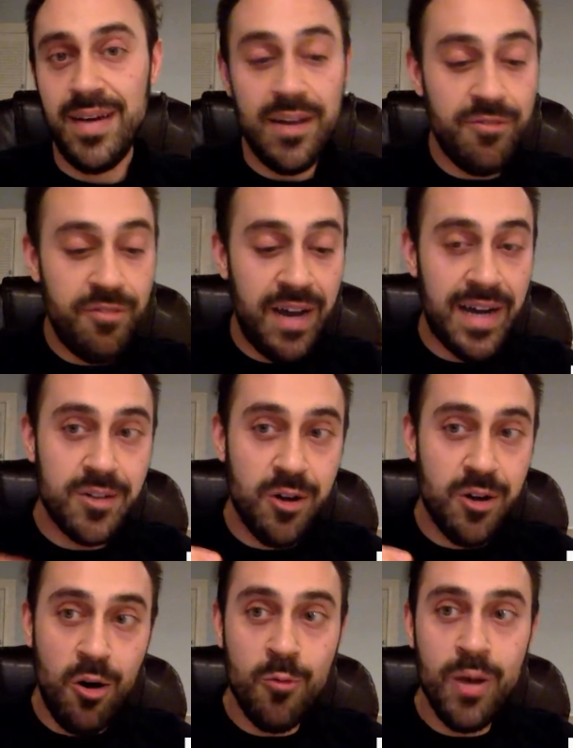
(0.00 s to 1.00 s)
In fact,
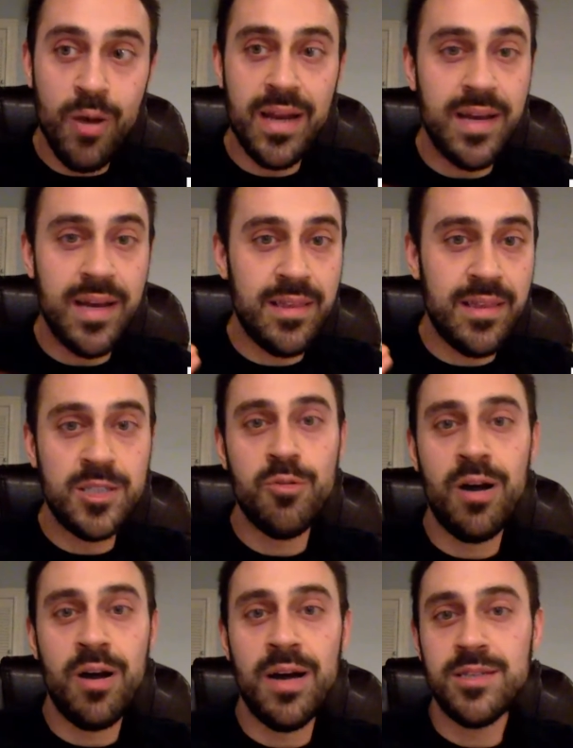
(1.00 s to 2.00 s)
already in this
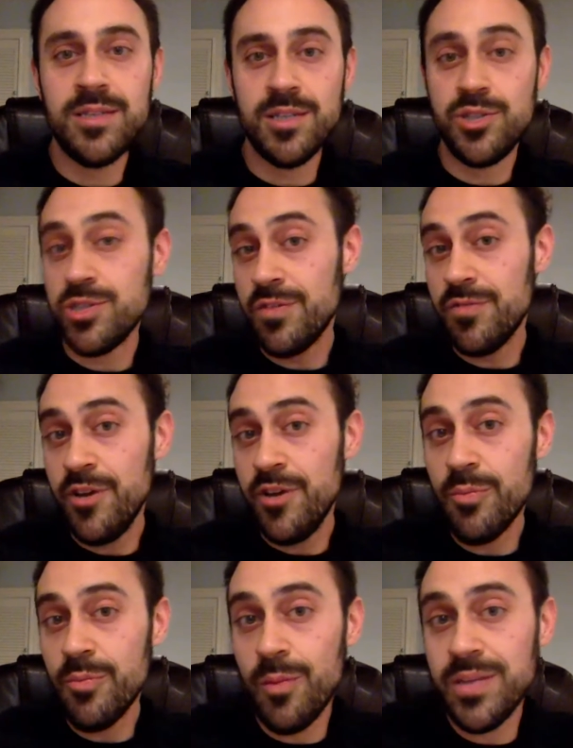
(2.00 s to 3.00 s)
process, just a
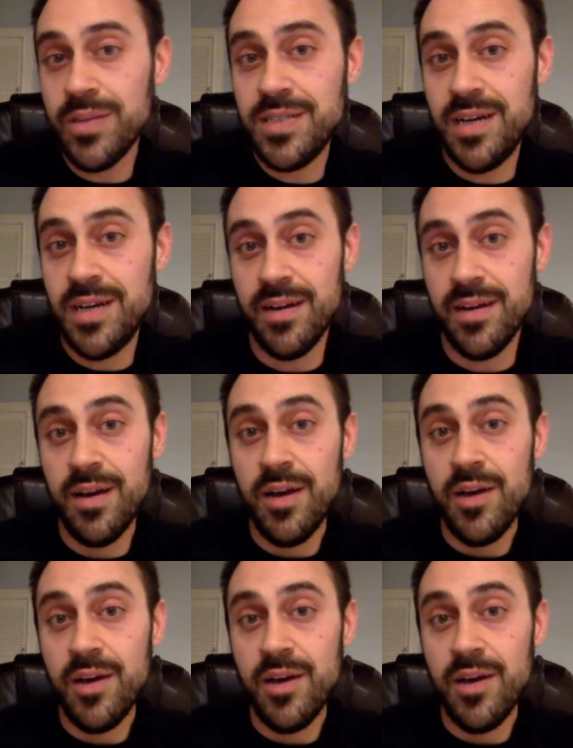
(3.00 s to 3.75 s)
few moments in,